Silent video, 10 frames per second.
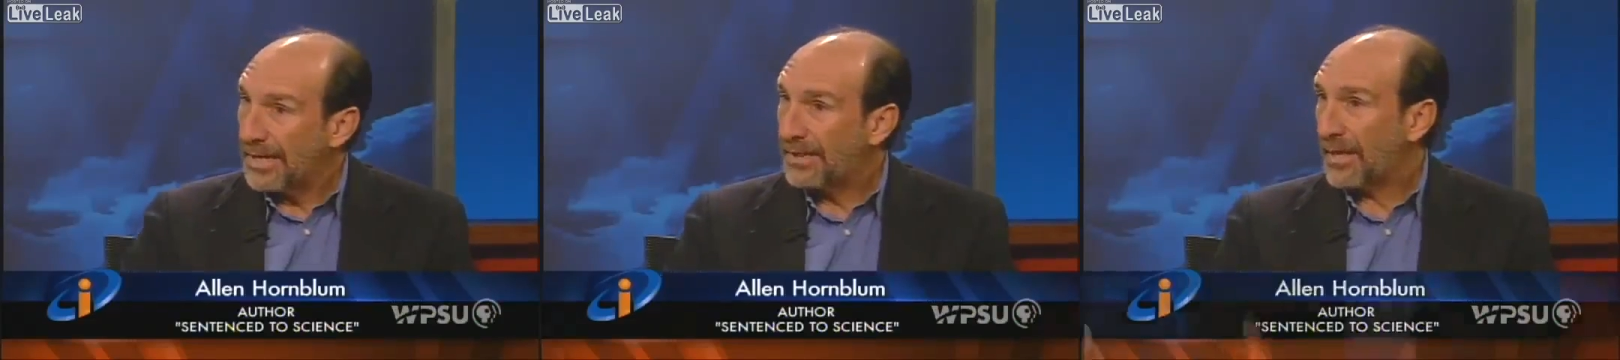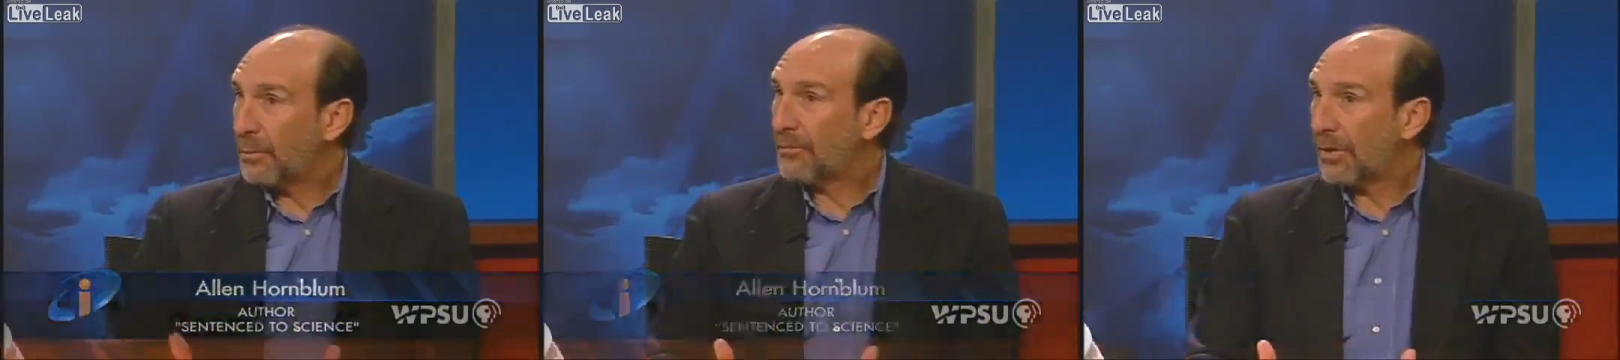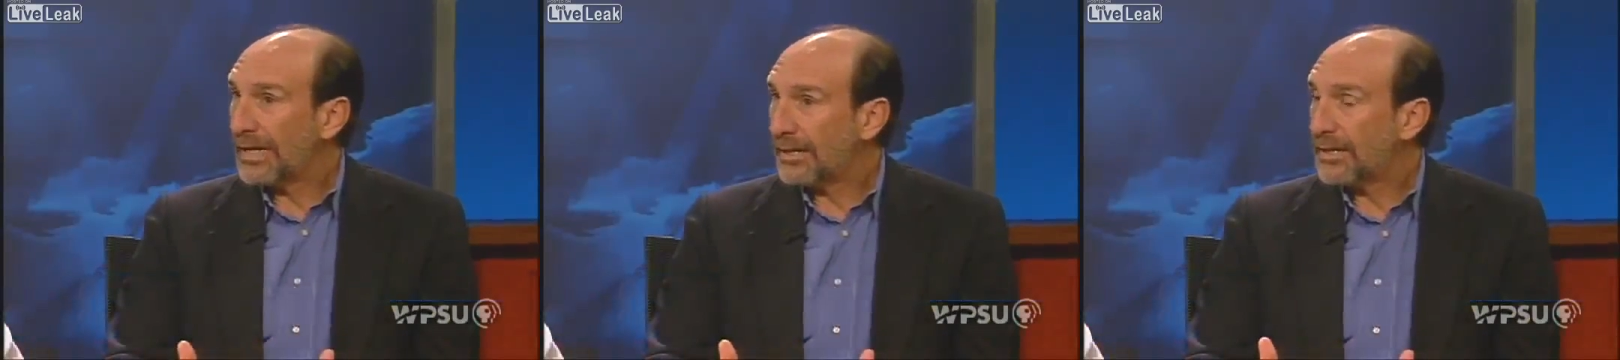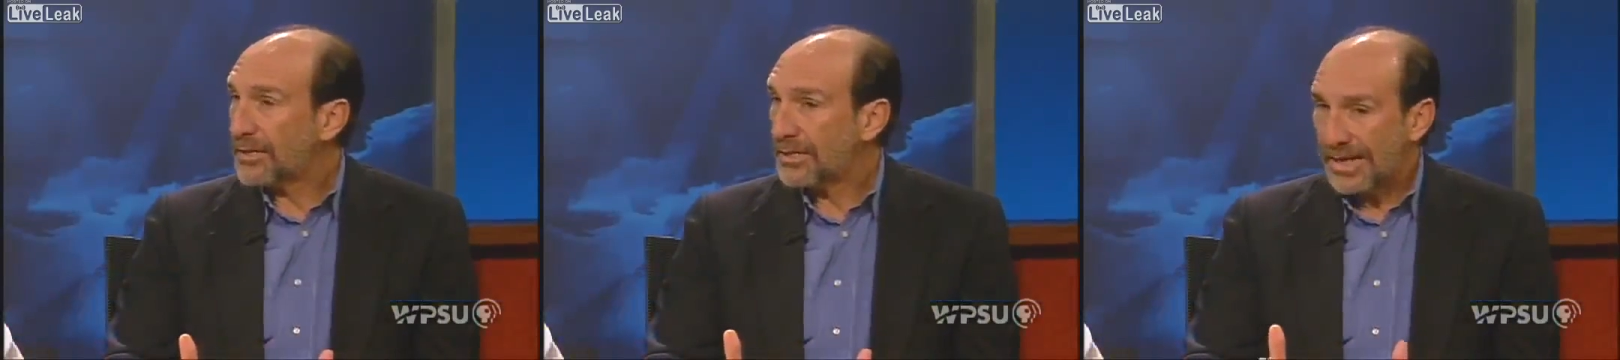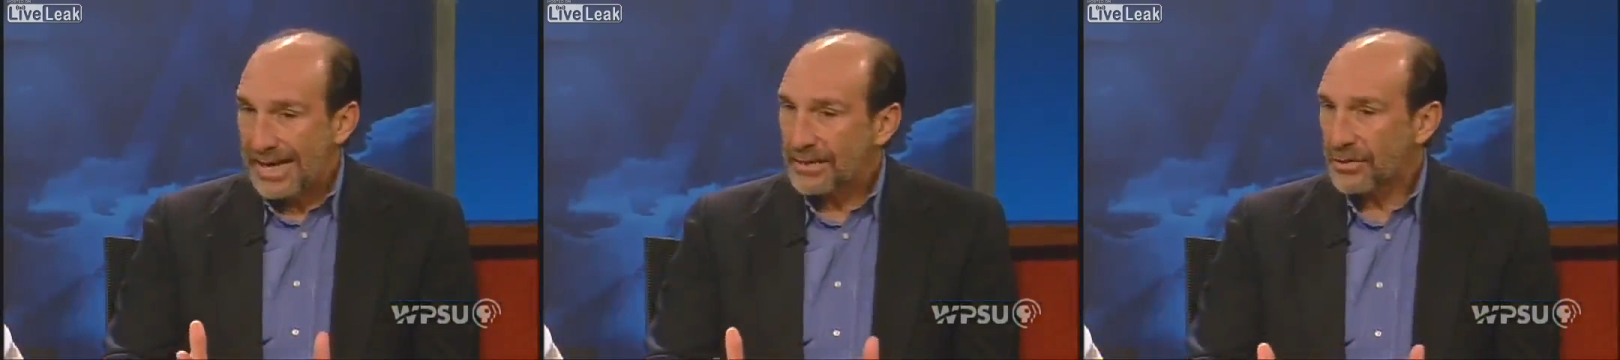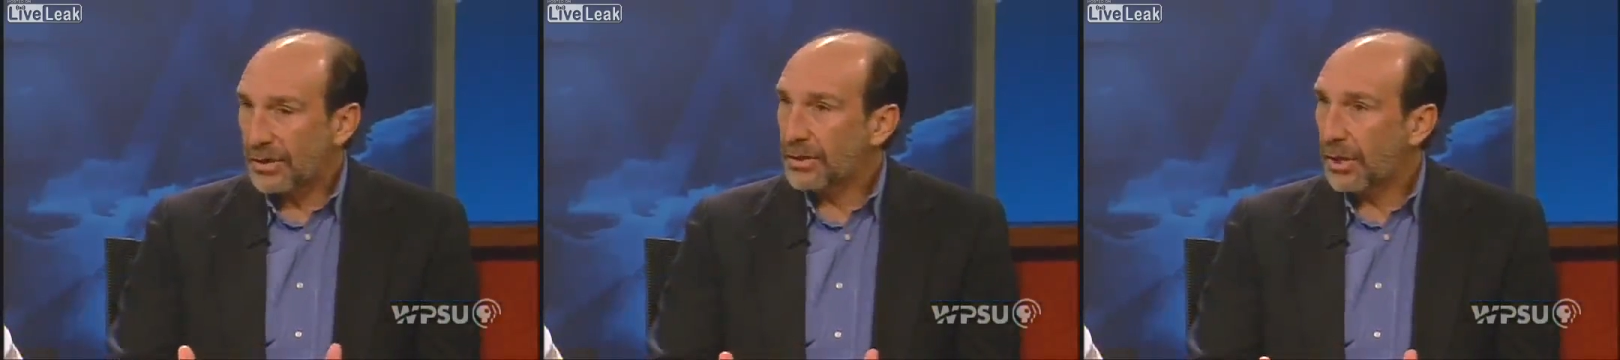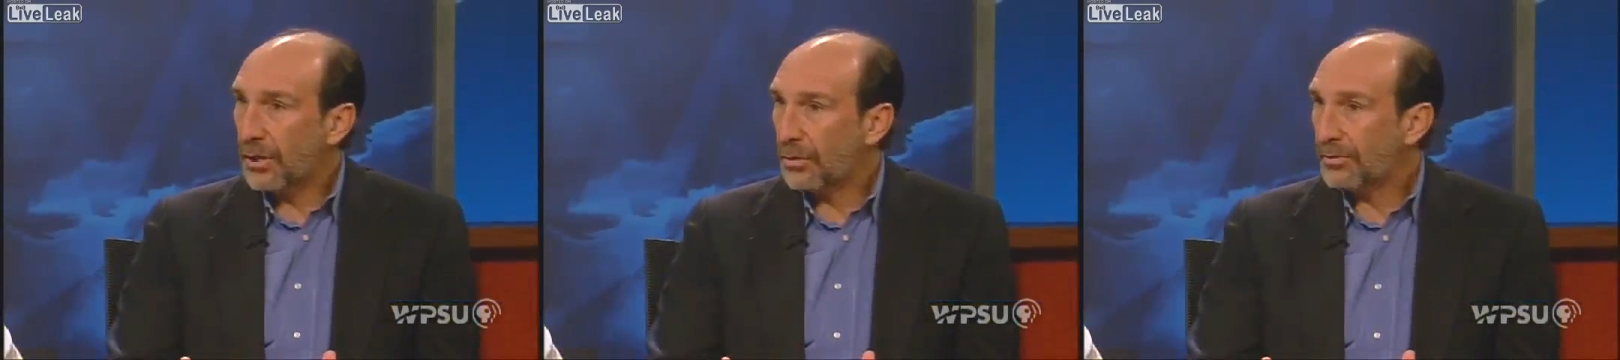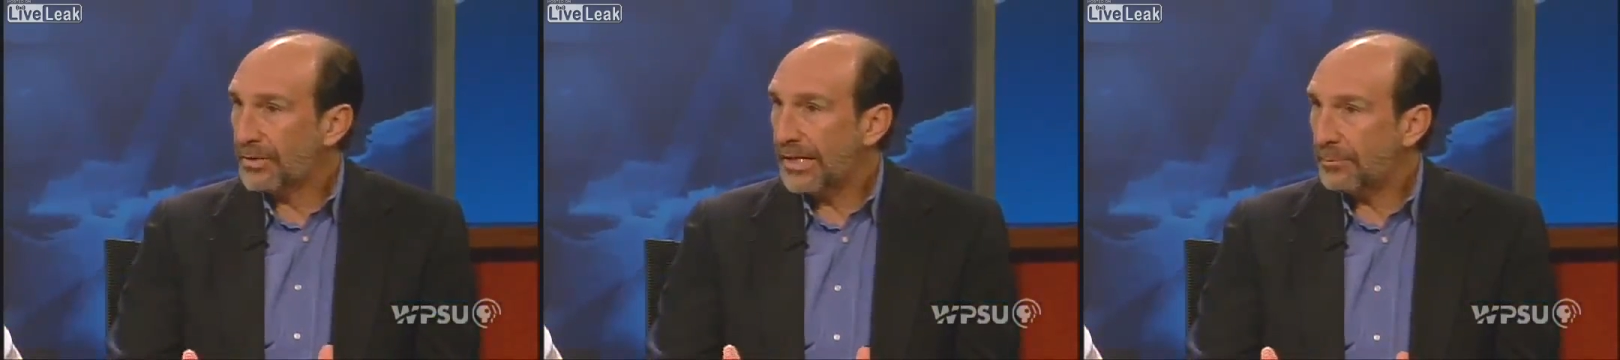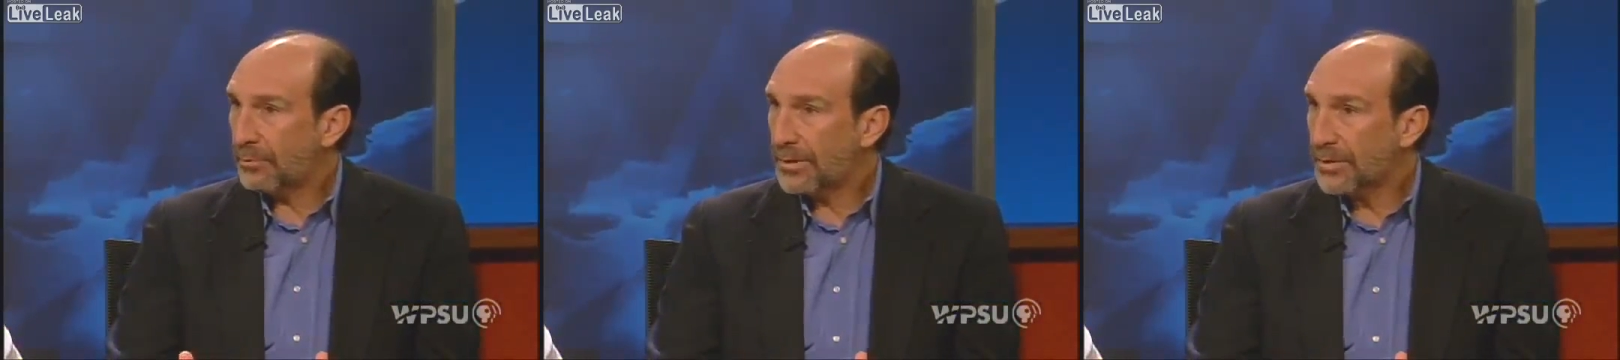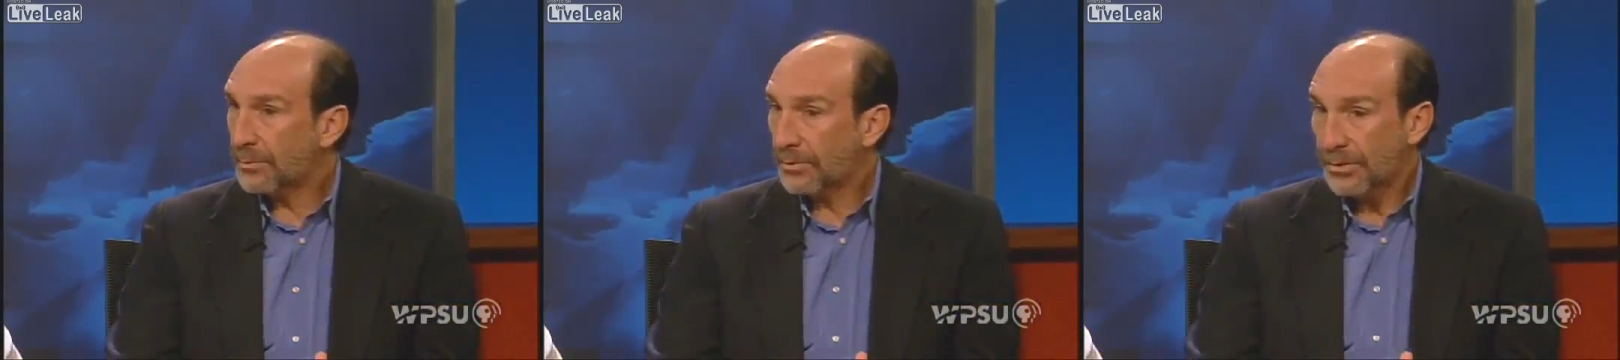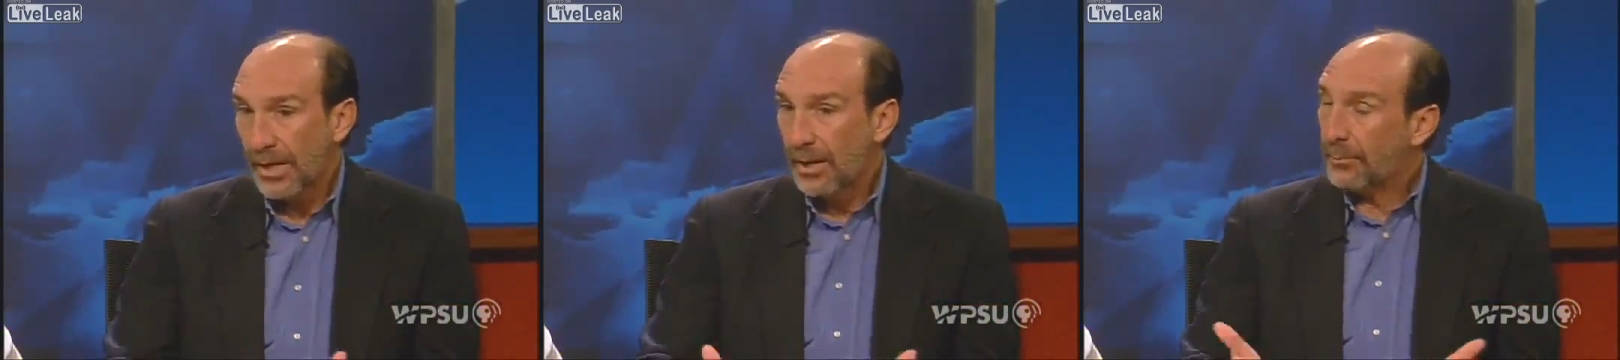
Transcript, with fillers: Then we write this excellent code of 10 principles,